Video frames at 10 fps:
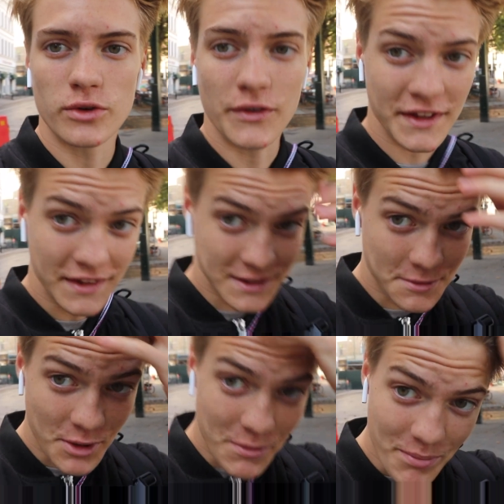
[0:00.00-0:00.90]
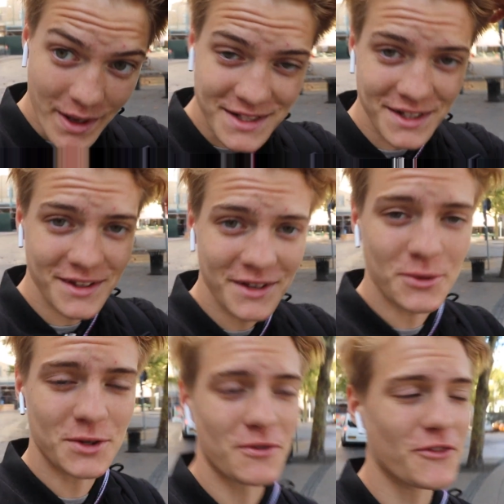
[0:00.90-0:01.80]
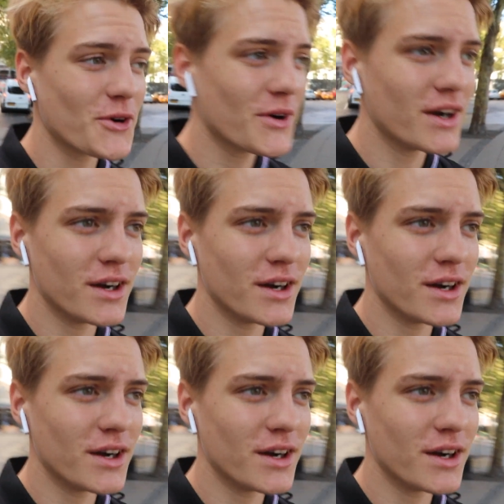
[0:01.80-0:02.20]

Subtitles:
I think that's a bit better than it was before.